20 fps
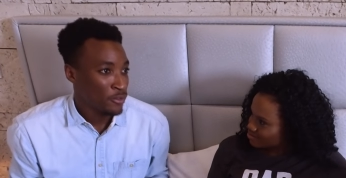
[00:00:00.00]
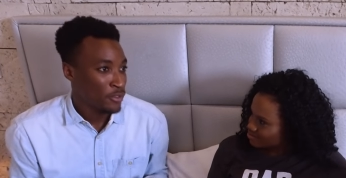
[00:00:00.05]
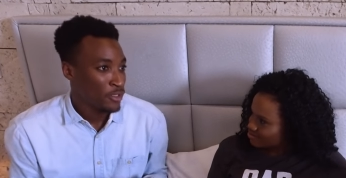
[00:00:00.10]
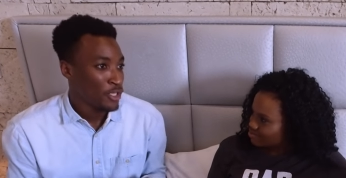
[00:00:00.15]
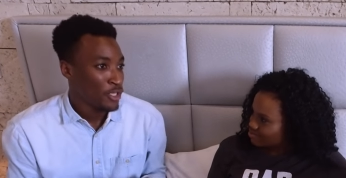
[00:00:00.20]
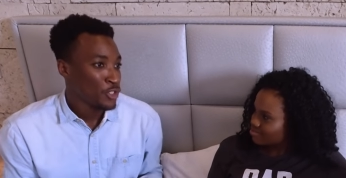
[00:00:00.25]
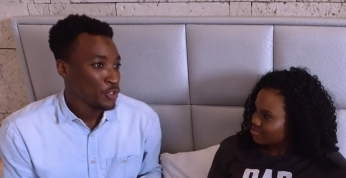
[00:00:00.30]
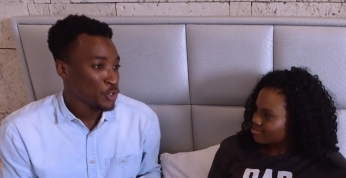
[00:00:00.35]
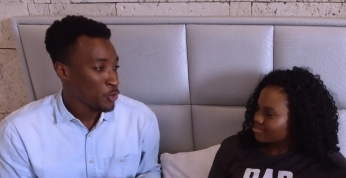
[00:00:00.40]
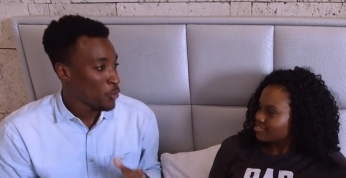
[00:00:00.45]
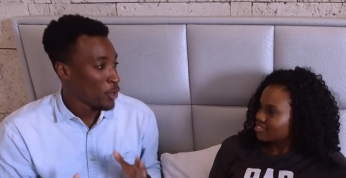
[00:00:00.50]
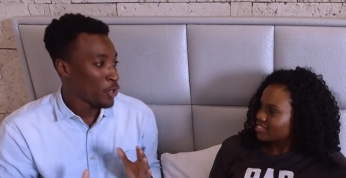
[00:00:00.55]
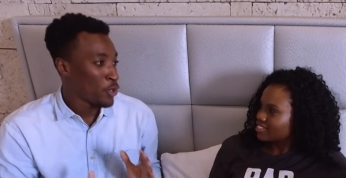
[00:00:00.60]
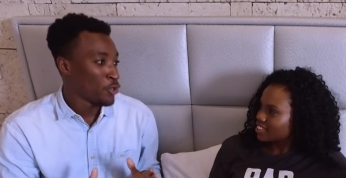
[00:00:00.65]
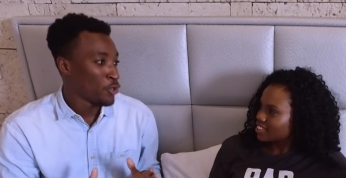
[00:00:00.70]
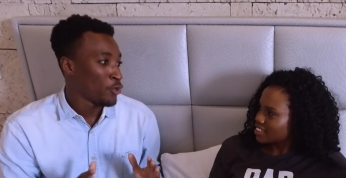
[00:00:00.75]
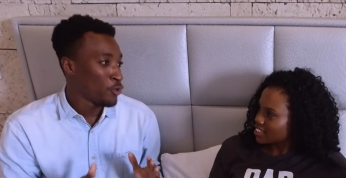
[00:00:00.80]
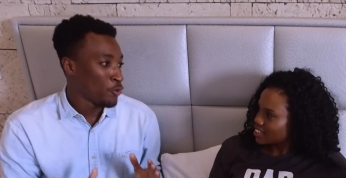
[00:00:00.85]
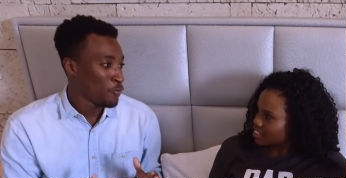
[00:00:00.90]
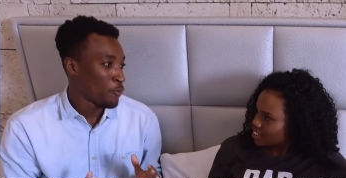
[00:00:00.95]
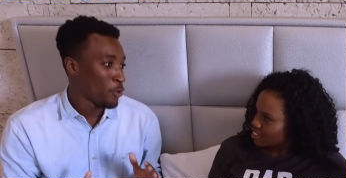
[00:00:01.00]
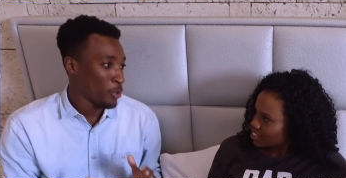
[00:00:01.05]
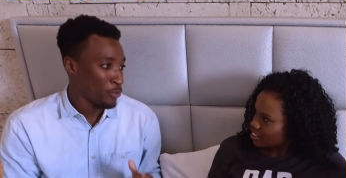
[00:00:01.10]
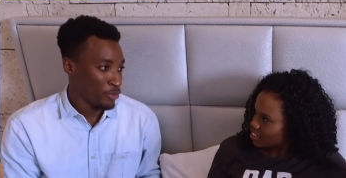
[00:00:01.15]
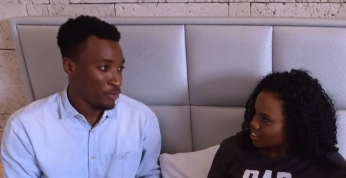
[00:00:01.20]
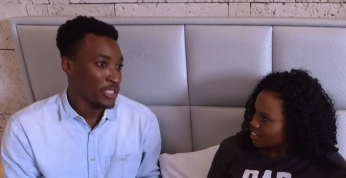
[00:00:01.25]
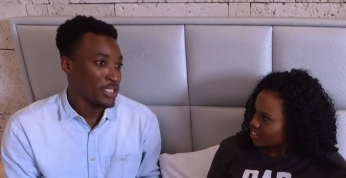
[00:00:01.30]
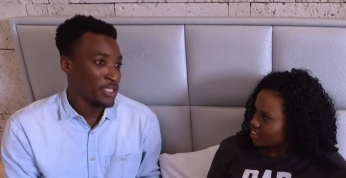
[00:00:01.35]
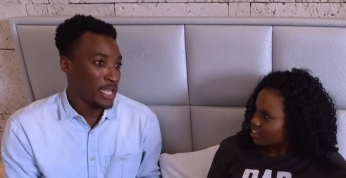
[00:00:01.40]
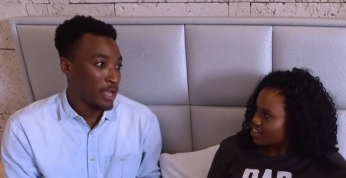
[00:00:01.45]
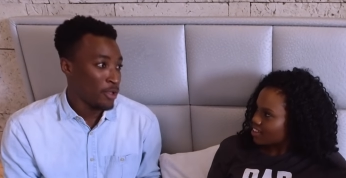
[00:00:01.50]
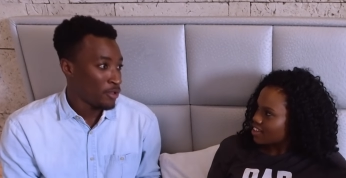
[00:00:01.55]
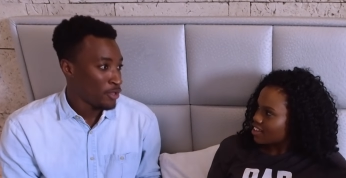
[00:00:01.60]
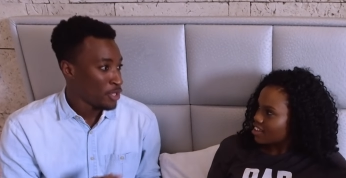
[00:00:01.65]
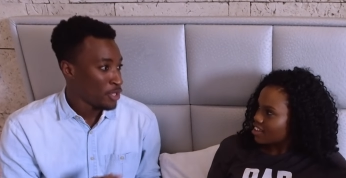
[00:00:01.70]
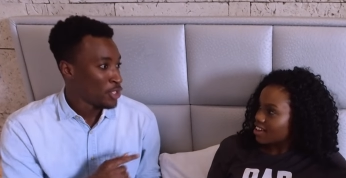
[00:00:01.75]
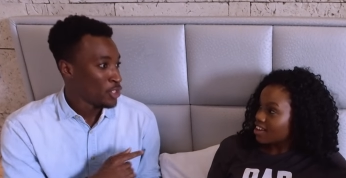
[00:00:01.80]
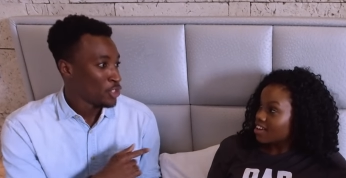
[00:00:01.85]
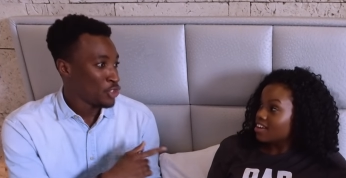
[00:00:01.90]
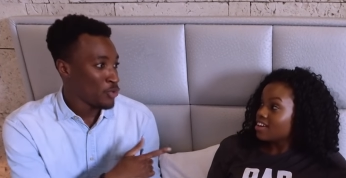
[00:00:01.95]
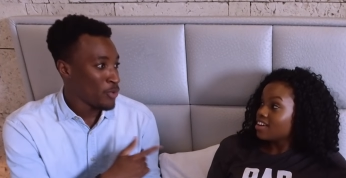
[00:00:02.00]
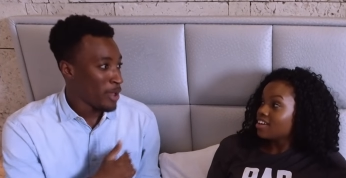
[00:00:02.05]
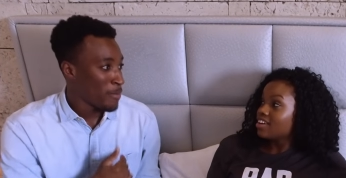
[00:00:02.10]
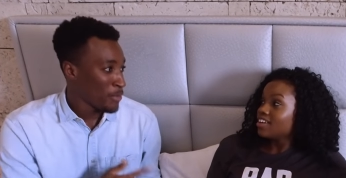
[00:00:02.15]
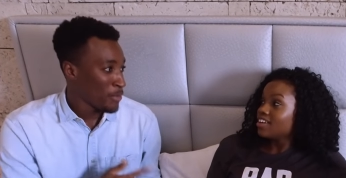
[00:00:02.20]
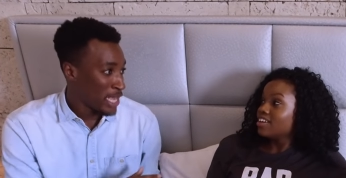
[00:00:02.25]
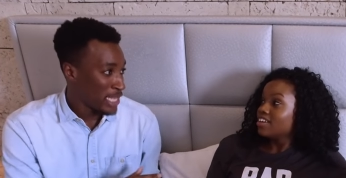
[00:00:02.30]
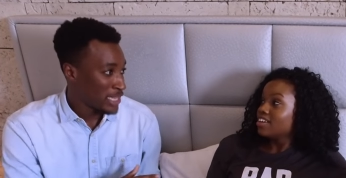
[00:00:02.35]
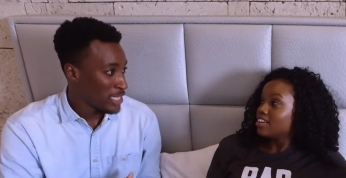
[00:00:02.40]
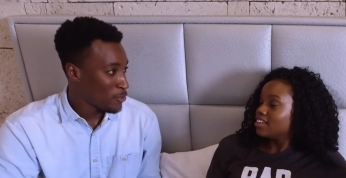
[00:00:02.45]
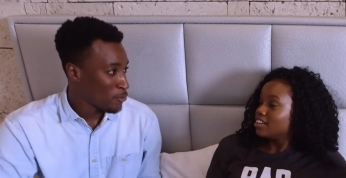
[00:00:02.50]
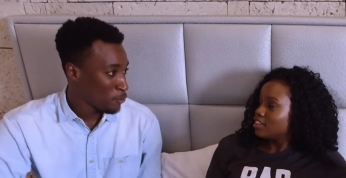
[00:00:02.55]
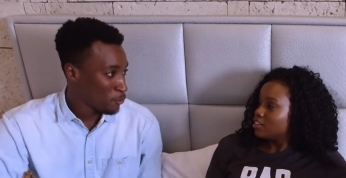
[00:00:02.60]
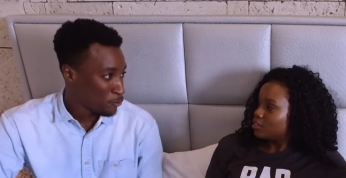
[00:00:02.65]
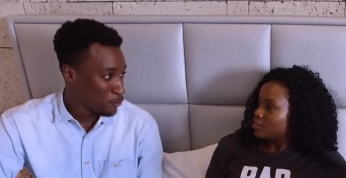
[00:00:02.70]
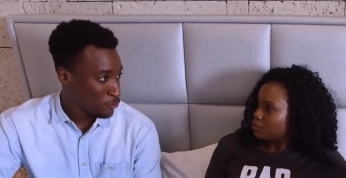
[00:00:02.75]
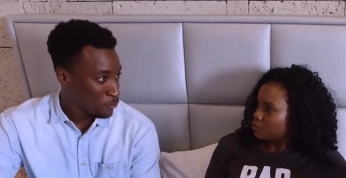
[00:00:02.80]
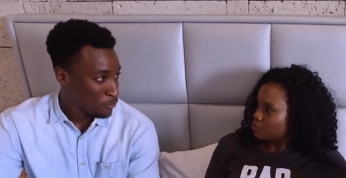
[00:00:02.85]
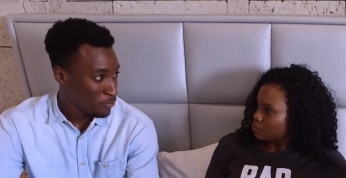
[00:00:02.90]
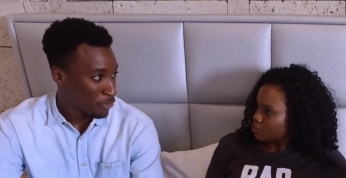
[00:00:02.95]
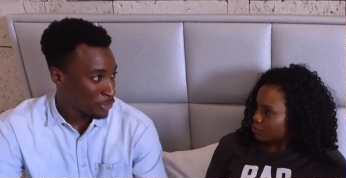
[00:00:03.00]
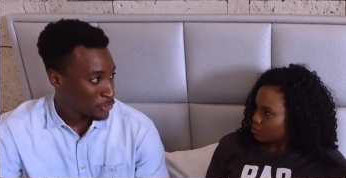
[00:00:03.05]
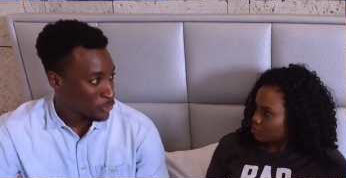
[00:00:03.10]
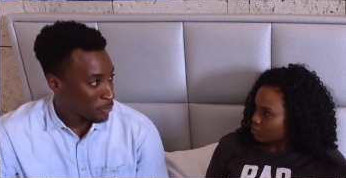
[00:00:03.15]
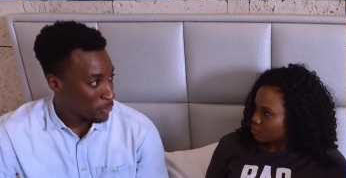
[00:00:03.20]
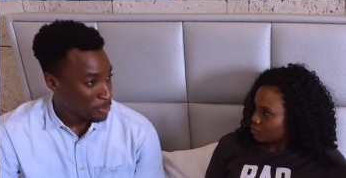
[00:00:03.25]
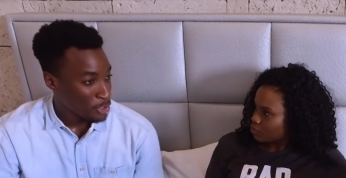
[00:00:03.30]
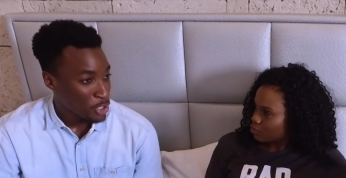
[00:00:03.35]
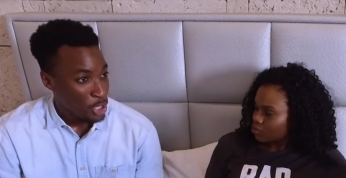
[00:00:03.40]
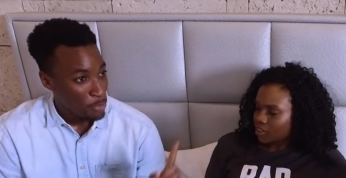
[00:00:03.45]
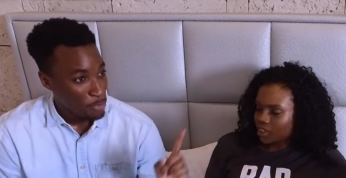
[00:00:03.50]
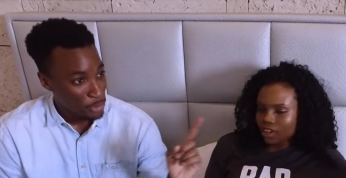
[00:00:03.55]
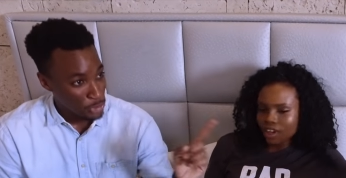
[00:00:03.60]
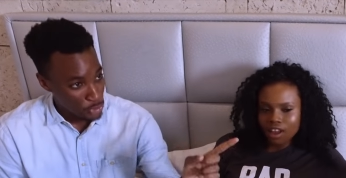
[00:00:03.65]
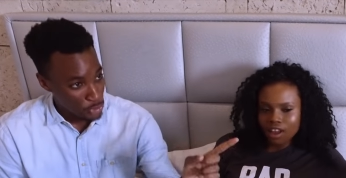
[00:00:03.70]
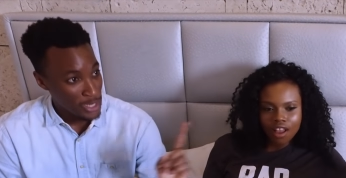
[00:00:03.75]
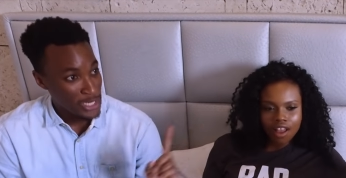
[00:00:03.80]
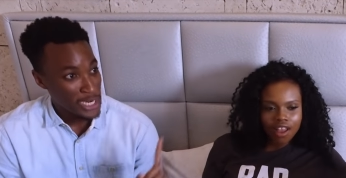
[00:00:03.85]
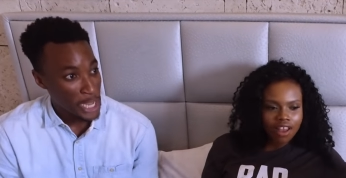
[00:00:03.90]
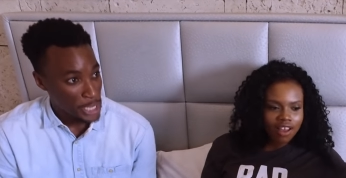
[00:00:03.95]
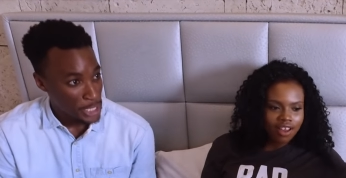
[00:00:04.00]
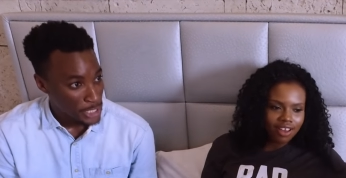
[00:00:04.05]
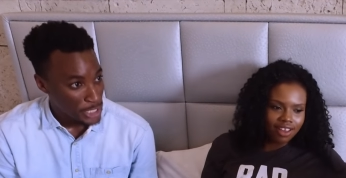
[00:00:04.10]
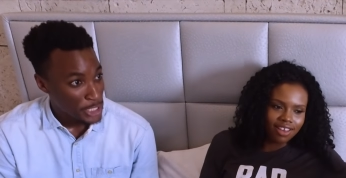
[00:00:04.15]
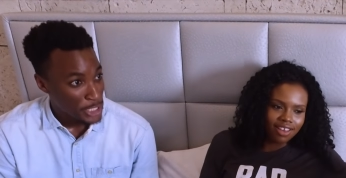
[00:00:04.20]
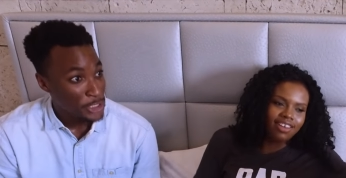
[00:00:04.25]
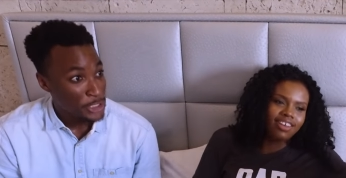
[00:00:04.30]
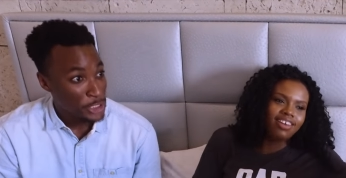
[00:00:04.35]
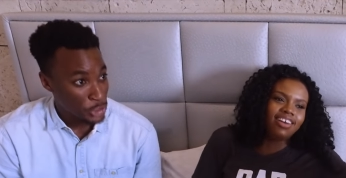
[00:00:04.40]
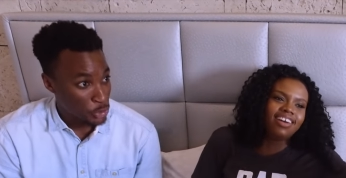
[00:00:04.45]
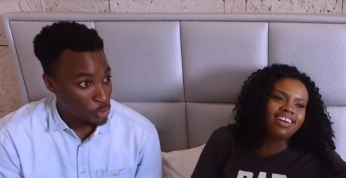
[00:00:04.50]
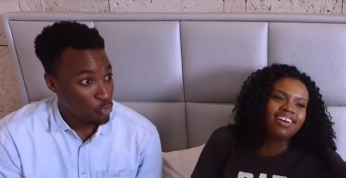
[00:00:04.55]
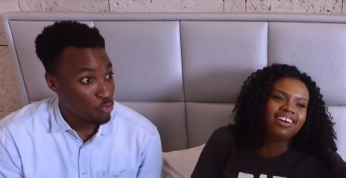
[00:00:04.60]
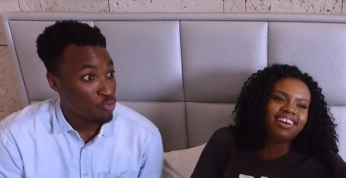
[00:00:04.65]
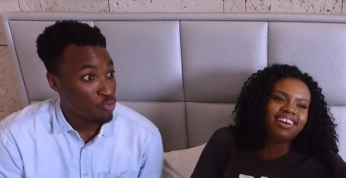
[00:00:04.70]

Speaker 1: Okay. So we're gonna go for a race now you and me, I think we'll do press up. But you and I need to